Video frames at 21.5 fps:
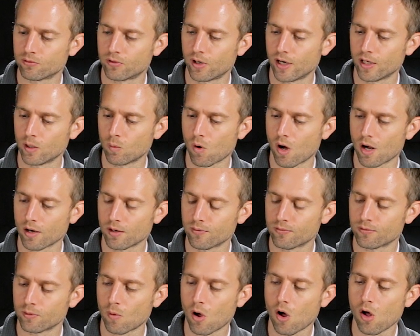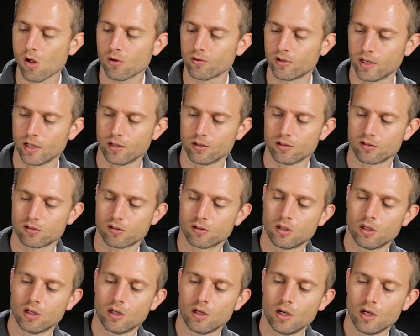of Granny Wada from all dens.
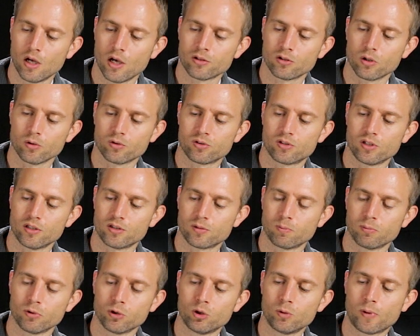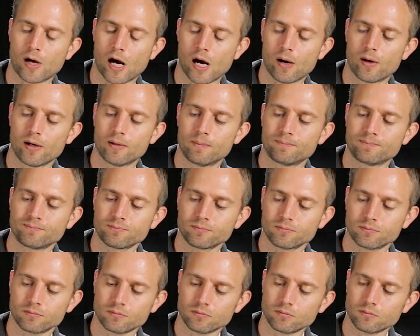So since blue pirate
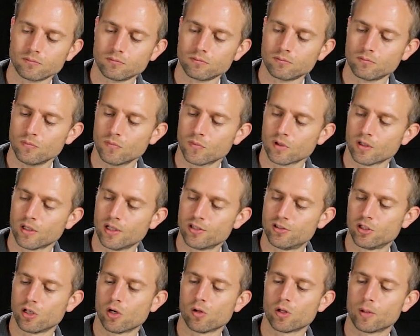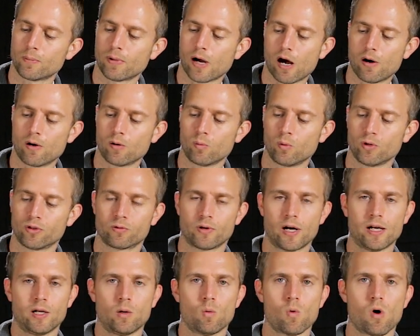is the only pirate with
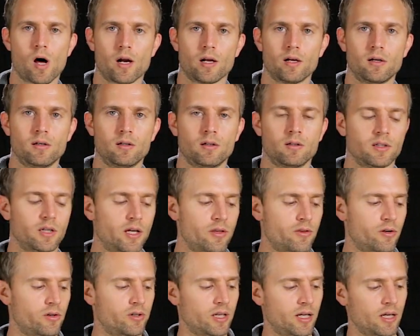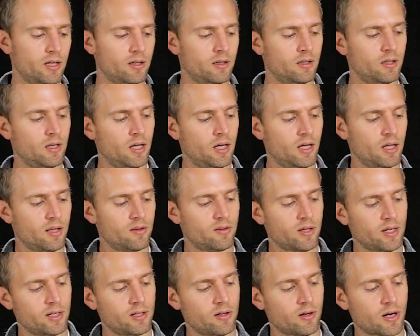Granny Wada in their den,
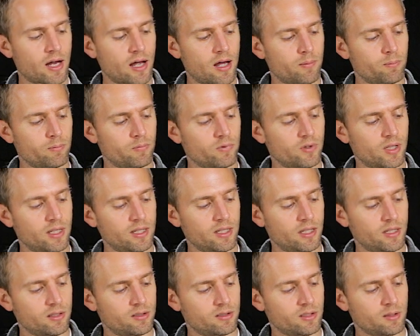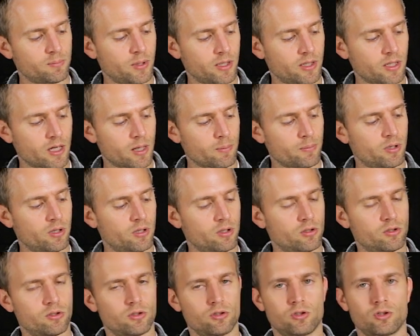they get to pick up
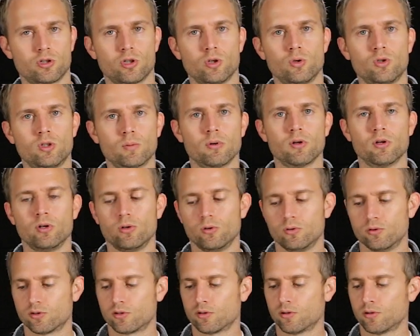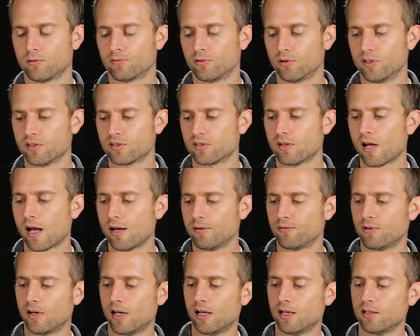2 doubloons for this
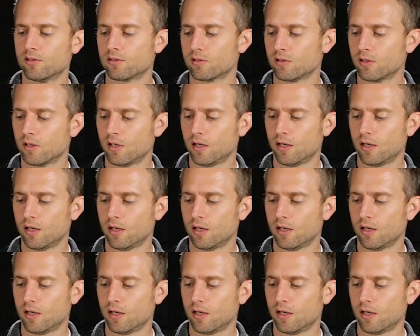night phase.